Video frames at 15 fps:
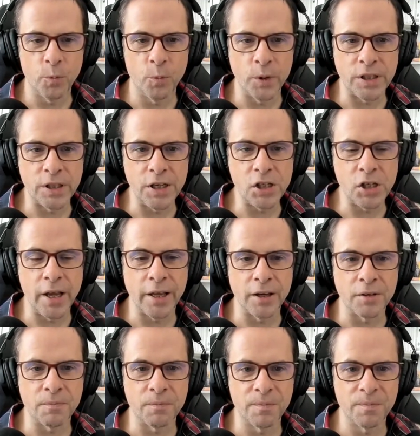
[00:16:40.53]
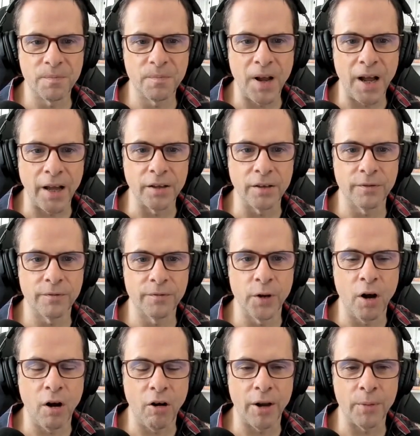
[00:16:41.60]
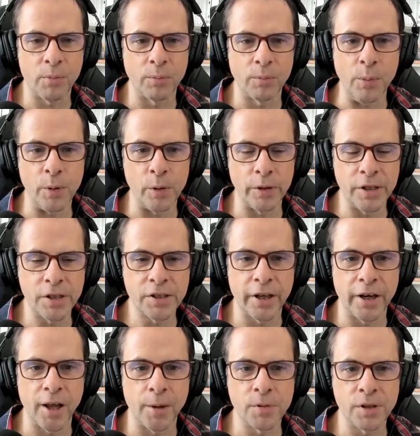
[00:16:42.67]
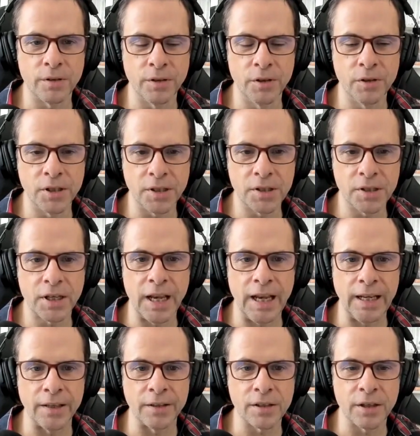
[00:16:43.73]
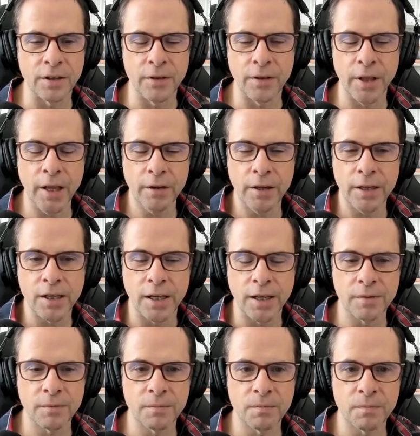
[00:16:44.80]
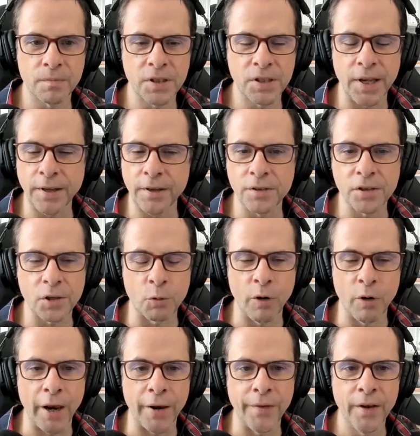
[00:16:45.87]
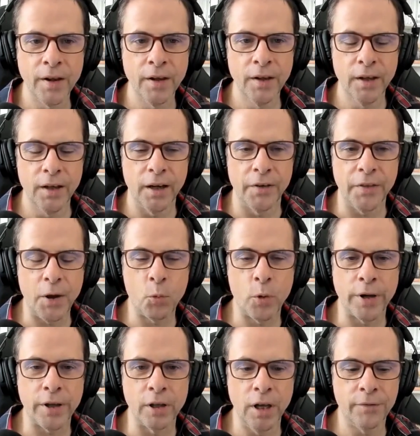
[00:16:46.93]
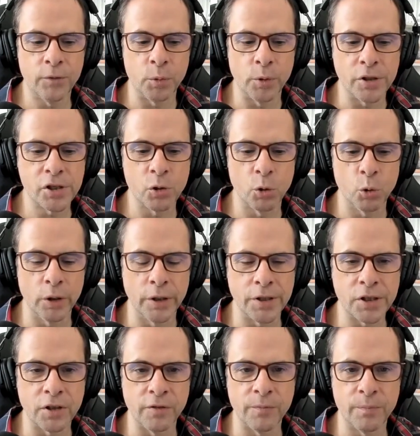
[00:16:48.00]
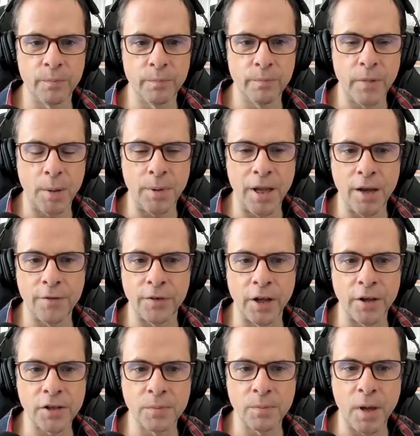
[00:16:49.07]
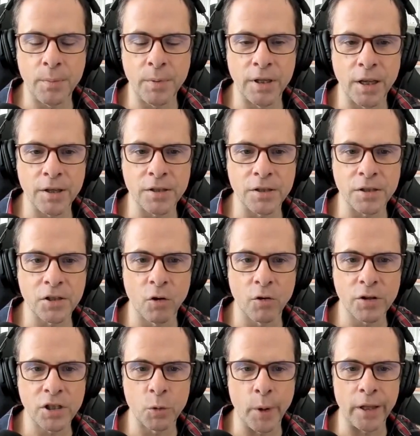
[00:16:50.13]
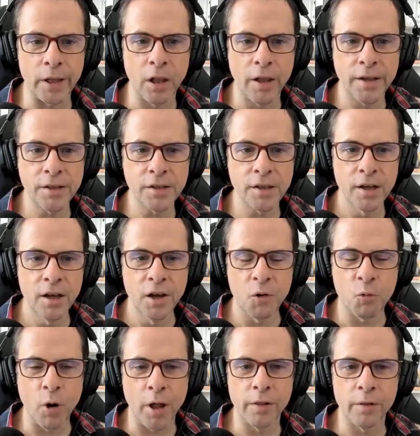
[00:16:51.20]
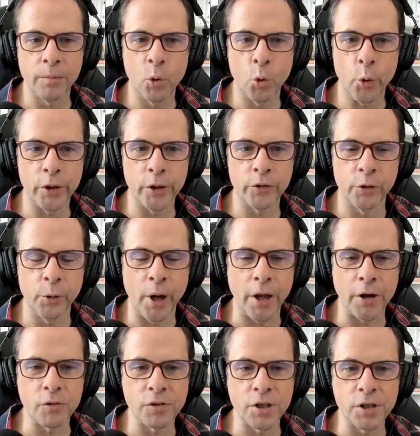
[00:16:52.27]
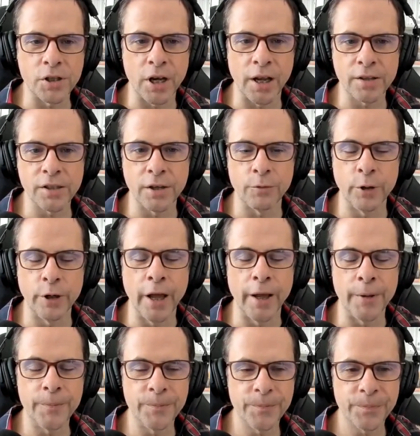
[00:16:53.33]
we teach you how to hunt for high probability setups using scans, and they only take seconds to run. And that way you're left with a short list of maybe half a dozen, maybe a dozen stocks to analyze, rather than pouring through hundreds of charts every day.